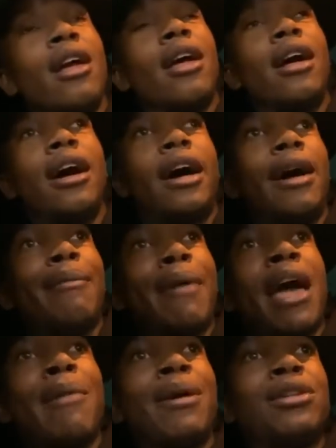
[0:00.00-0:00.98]

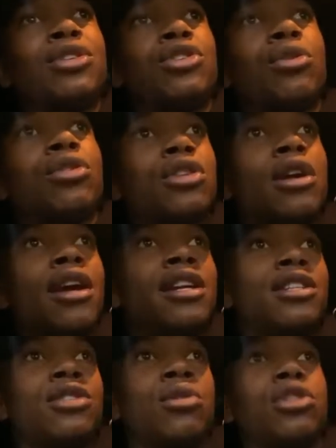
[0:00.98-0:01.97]

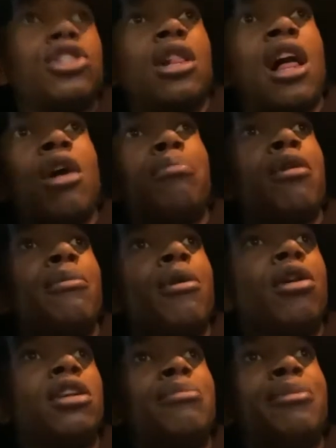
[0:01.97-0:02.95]
Antisocial. I'll probably
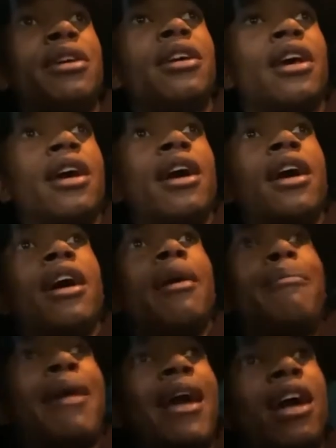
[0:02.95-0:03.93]
only be
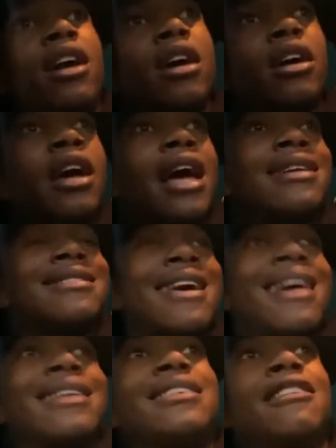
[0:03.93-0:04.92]
back as
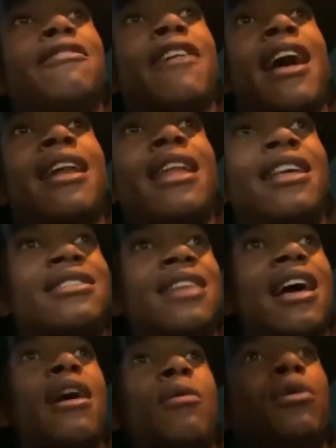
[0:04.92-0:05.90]
active
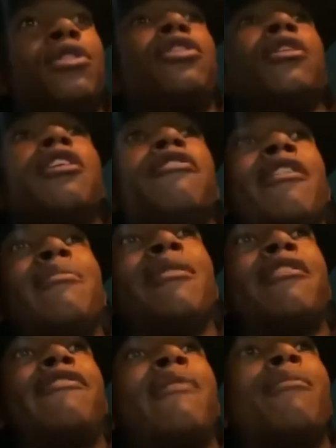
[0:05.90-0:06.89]

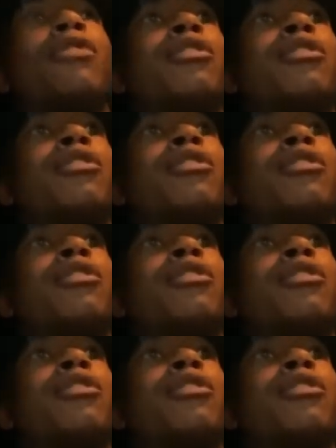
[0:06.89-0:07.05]
if I'm on